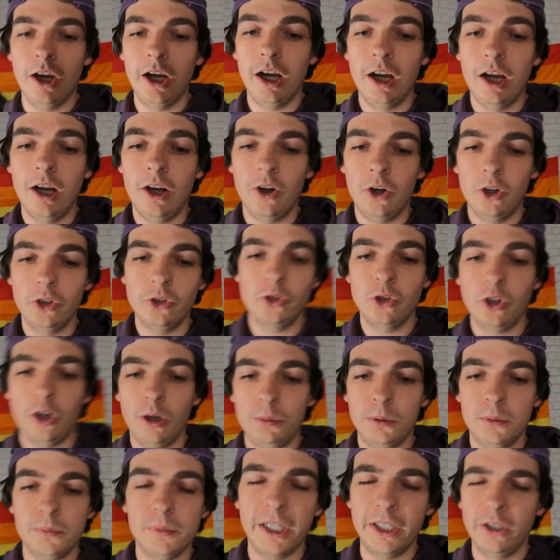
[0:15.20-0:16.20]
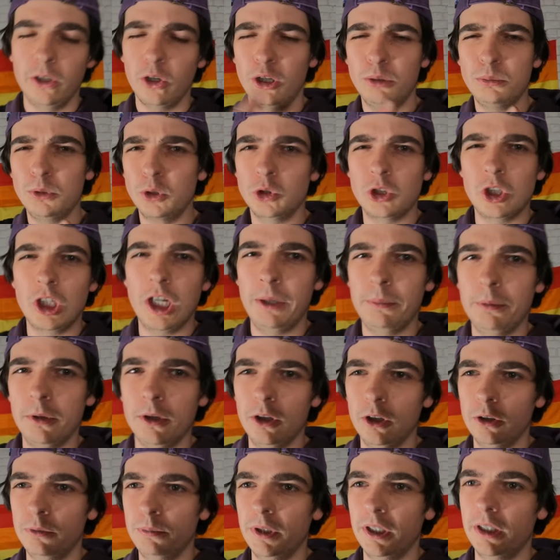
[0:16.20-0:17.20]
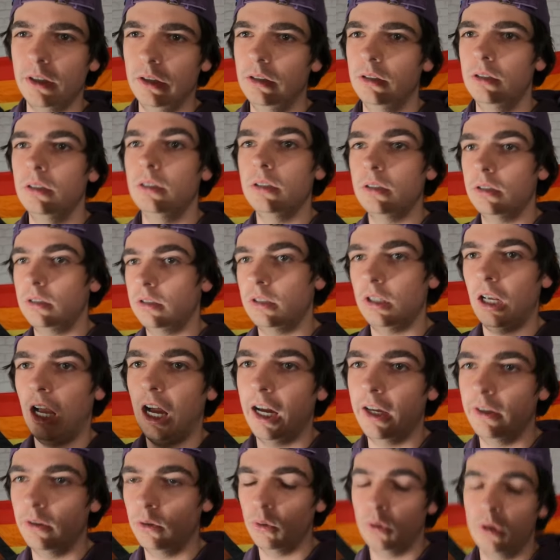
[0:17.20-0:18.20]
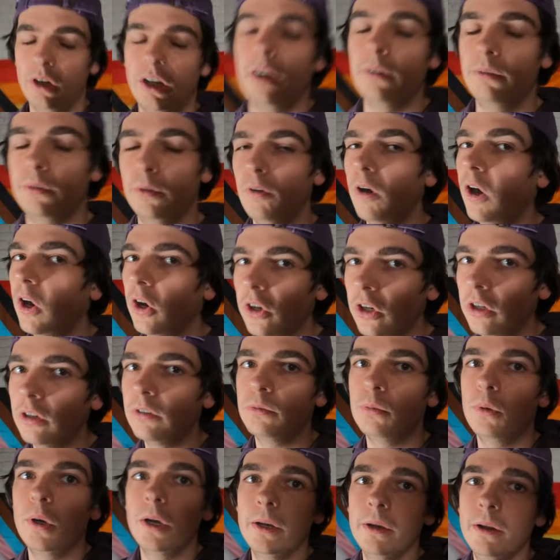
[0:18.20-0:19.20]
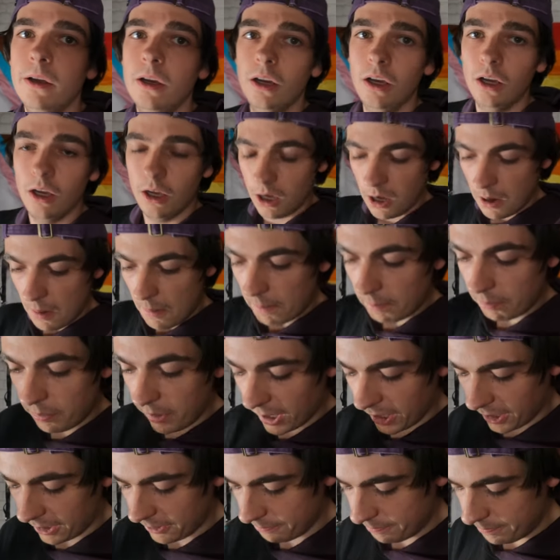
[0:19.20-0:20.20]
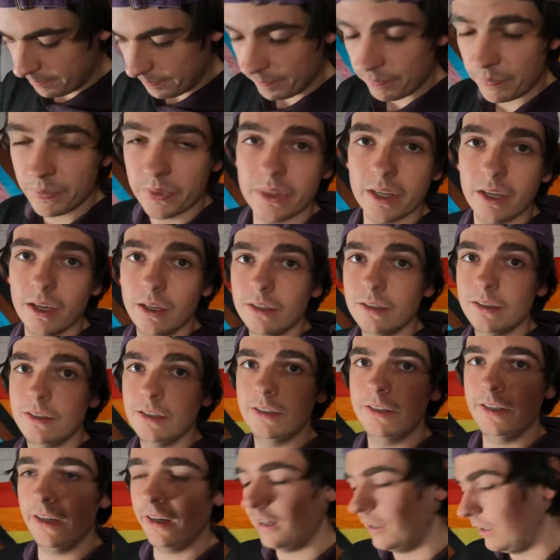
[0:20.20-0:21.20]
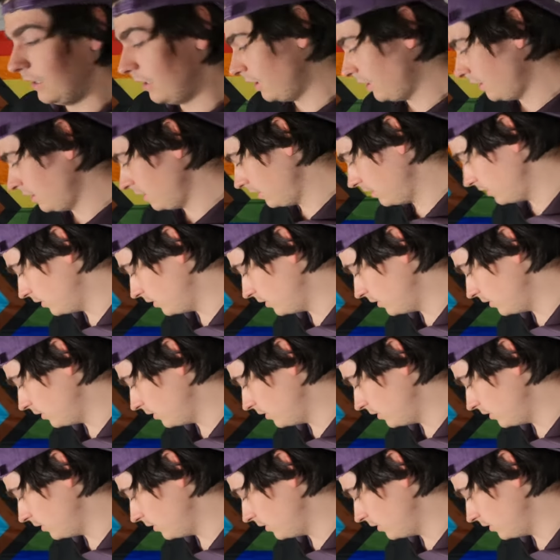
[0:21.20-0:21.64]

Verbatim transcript: uh, on top of my normal tripod because I don't have a long enough one. But today